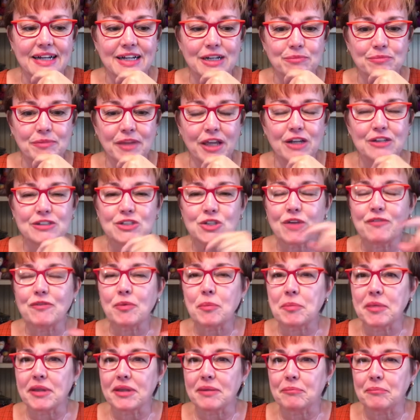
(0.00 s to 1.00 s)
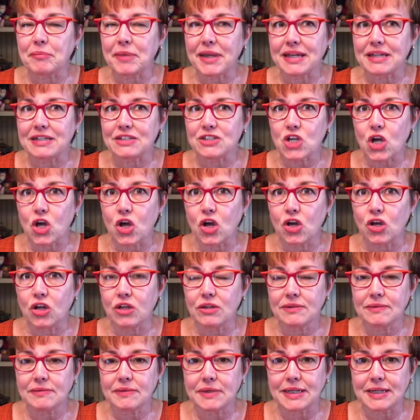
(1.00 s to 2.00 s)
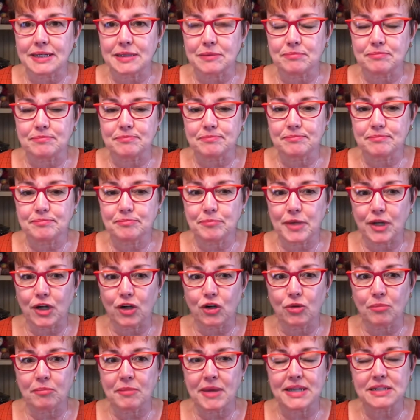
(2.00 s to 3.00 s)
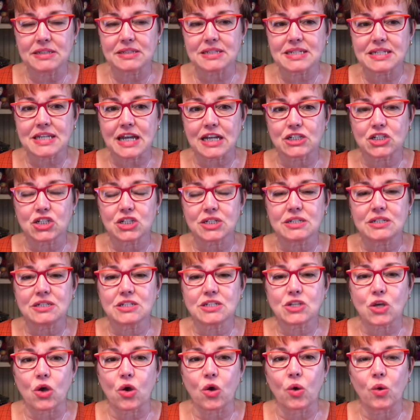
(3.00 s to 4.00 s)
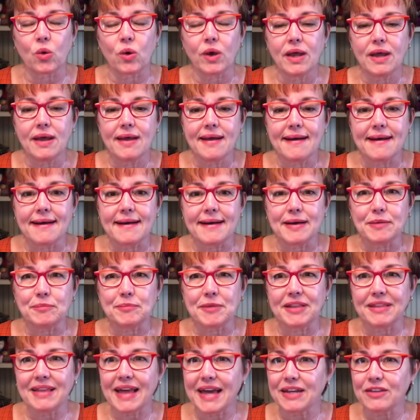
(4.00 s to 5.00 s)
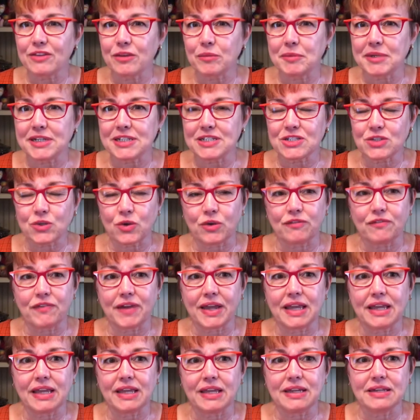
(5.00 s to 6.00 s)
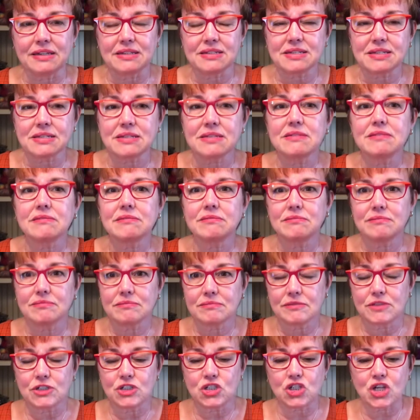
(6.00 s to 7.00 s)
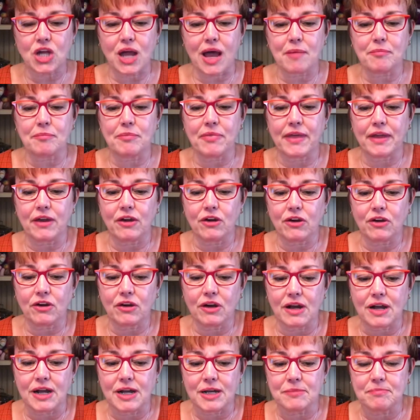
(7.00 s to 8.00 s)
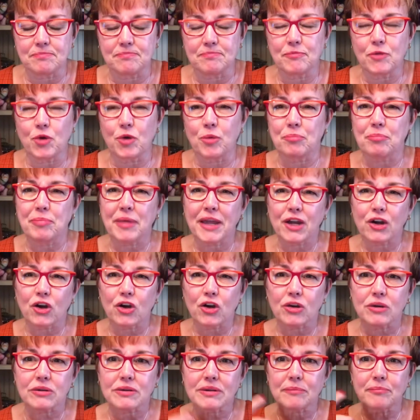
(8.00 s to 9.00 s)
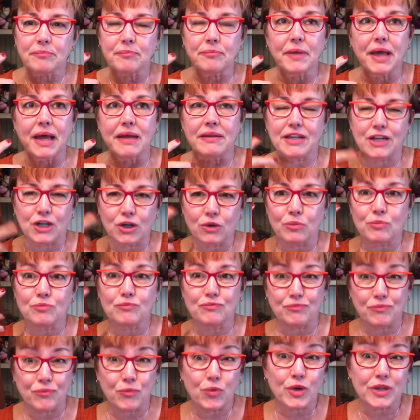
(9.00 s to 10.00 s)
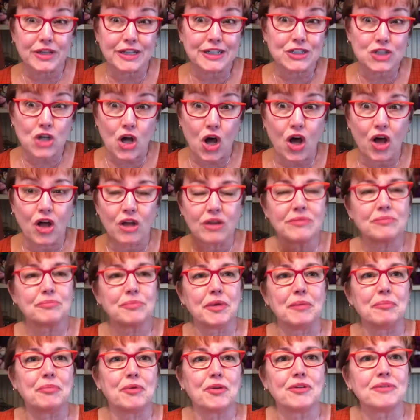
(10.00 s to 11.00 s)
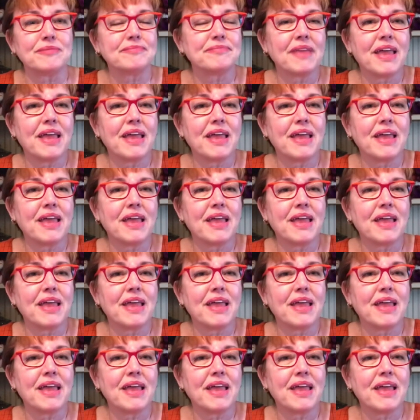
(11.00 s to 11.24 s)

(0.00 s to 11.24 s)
They also have a big and tall, bigger men's section. So a lot of the Minnesota Vikings shop there, or bigger, you know, really tall people,